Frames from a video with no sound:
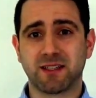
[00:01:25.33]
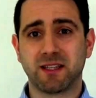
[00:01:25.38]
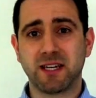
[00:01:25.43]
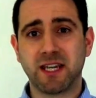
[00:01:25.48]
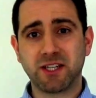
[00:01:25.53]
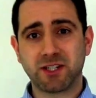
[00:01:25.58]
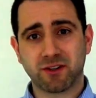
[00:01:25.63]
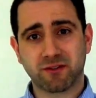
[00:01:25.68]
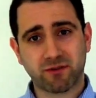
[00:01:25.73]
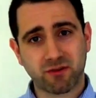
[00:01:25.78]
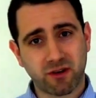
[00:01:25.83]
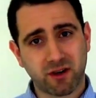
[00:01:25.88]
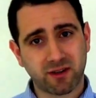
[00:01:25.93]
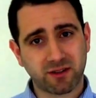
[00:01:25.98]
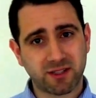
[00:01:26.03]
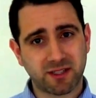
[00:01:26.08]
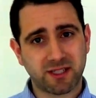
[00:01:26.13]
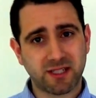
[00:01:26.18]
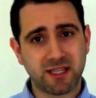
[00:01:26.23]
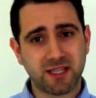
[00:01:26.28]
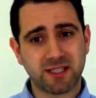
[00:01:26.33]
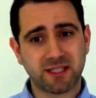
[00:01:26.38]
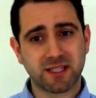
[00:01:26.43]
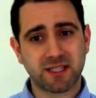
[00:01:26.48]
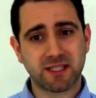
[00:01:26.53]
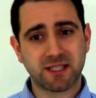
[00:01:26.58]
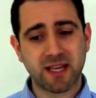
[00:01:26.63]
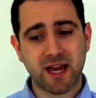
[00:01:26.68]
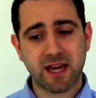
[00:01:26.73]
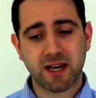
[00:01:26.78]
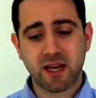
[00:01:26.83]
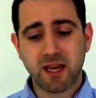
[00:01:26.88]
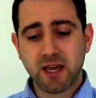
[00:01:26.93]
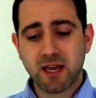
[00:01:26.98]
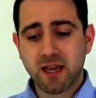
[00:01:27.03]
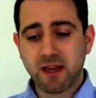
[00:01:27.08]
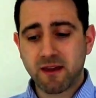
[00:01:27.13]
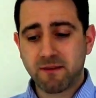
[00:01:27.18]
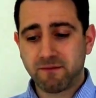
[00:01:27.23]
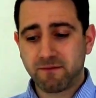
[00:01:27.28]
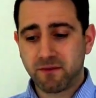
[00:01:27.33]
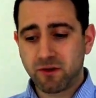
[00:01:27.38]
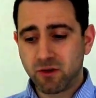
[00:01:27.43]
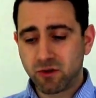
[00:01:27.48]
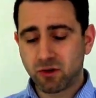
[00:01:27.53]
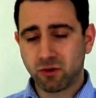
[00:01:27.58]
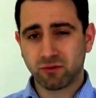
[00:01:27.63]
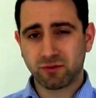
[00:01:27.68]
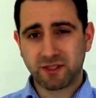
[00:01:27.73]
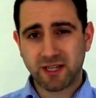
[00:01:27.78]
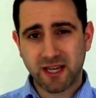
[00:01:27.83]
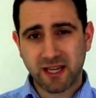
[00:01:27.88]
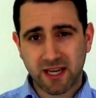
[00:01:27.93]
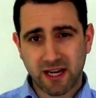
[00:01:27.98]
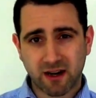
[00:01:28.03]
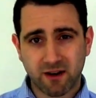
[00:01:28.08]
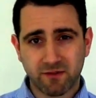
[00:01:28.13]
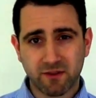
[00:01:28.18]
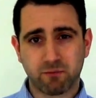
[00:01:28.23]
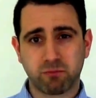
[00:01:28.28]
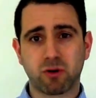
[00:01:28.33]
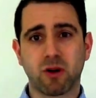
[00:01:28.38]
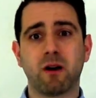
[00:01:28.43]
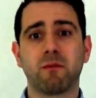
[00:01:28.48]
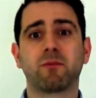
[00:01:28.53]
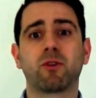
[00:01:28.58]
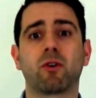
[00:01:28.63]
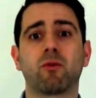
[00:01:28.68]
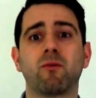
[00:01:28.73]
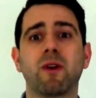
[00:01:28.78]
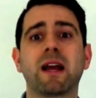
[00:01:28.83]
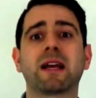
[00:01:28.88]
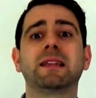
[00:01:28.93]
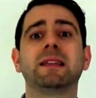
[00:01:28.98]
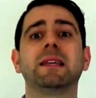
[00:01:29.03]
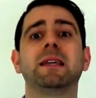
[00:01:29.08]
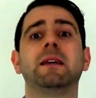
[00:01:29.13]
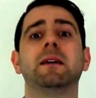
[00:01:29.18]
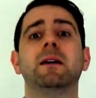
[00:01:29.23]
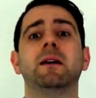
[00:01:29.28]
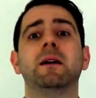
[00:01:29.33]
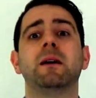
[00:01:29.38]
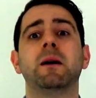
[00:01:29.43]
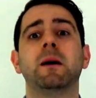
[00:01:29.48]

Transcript: The nature of chronic disease is that if you don't take care of the problem correctly